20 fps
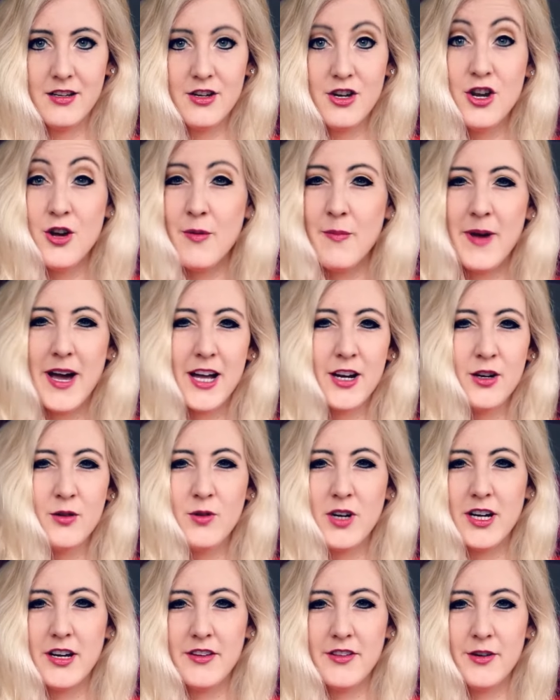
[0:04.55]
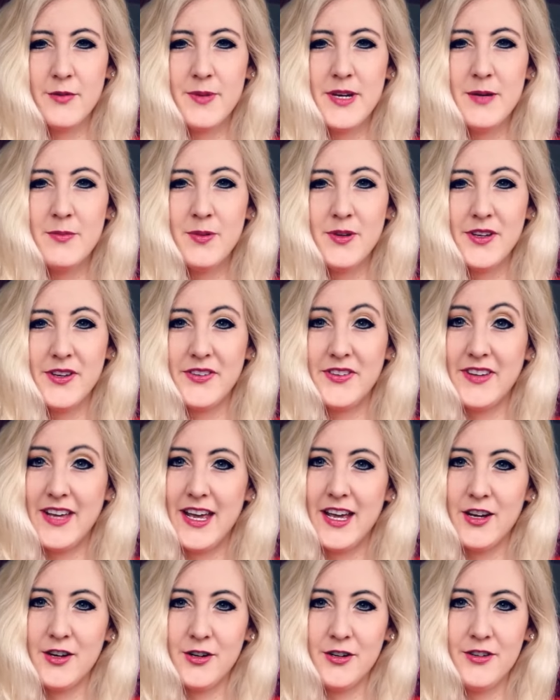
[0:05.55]
no matter what other people
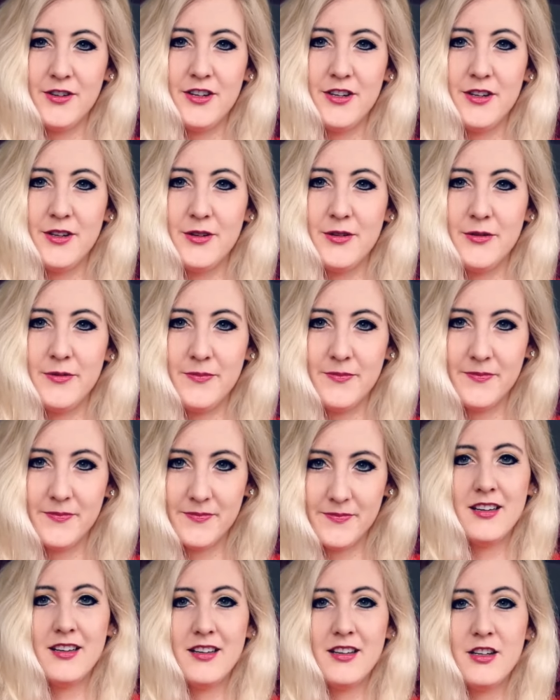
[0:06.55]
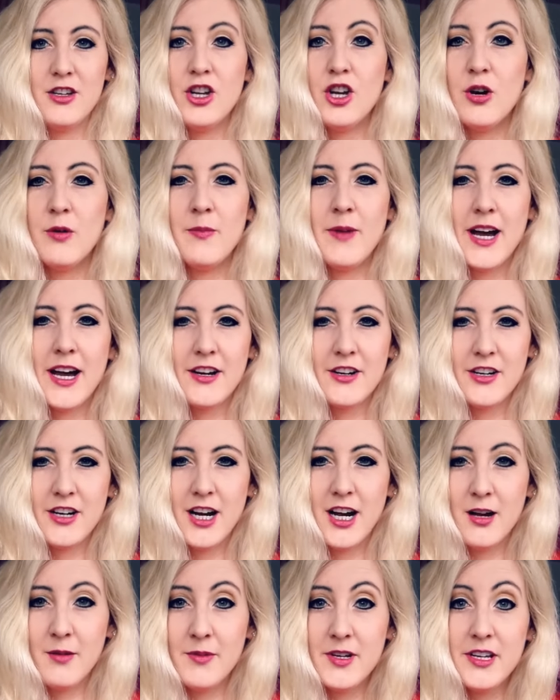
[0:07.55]
say or do, no
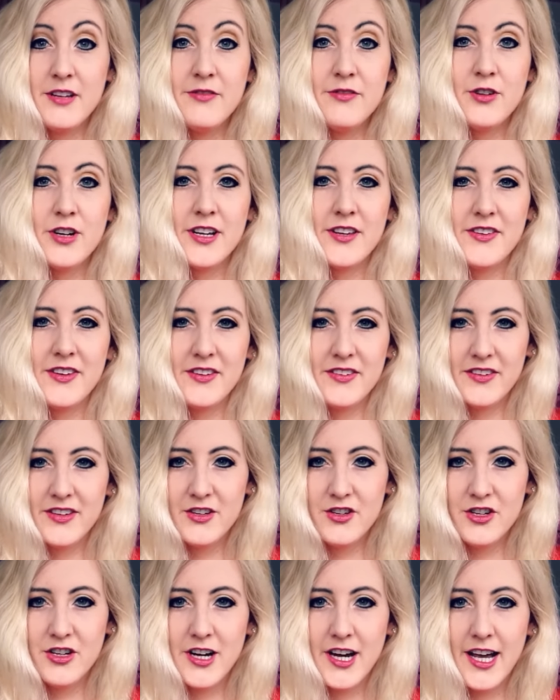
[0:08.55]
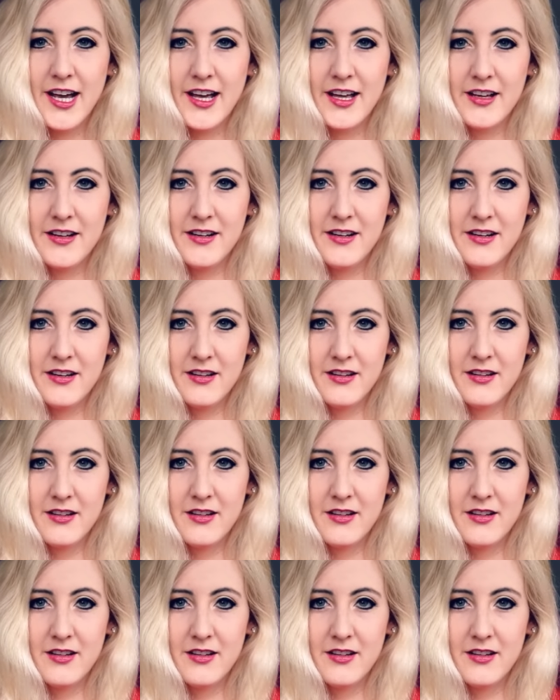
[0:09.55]
matter how many voices in your head